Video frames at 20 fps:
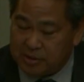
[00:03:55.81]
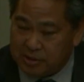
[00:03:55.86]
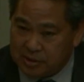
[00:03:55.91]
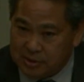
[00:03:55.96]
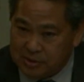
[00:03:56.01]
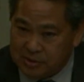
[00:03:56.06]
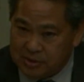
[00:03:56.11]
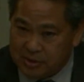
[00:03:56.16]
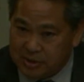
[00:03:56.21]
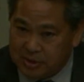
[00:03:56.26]
to
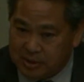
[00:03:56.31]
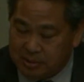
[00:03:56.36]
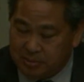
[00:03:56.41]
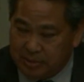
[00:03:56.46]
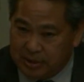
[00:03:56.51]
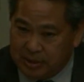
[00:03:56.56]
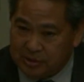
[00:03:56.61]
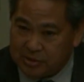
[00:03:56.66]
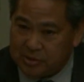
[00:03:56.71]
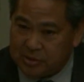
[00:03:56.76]
the city
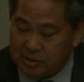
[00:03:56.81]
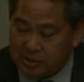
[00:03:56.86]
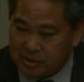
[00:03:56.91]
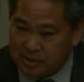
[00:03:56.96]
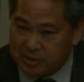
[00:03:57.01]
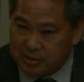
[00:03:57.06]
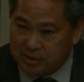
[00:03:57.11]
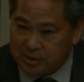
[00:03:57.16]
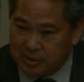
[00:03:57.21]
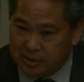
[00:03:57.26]
based
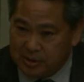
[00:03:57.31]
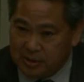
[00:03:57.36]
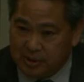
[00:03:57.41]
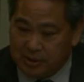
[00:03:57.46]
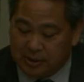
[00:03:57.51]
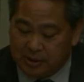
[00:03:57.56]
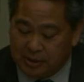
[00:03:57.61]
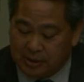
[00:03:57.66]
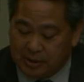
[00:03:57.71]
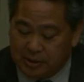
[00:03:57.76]
on
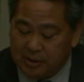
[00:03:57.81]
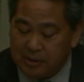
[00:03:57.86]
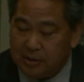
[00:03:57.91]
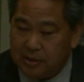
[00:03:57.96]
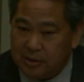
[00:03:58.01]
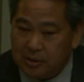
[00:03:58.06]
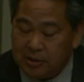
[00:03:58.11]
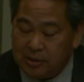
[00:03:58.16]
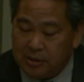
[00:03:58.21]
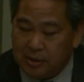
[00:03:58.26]
the
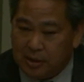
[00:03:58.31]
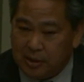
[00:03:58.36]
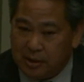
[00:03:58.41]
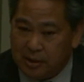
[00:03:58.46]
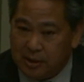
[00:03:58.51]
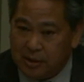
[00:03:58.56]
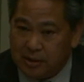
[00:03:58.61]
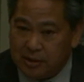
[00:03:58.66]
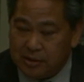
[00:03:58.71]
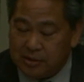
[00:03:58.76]

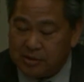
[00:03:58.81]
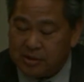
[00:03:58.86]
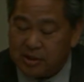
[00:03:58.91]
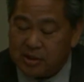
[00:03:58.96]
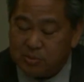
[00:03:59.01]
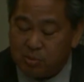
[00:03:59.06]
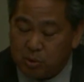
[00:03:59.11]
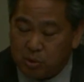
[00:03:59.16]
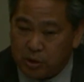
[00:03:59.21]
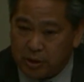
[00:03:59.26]

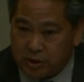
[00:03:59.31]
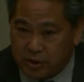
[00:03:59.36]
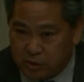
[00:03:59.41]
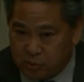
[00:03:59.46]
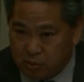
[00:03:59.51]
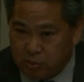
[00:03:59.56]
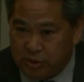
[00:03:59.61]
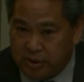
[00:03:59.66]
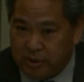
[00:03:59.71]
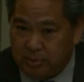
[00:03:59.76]

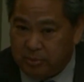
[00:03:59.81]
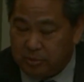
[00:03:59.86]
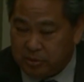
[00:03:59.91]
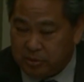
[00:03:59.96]
$6.3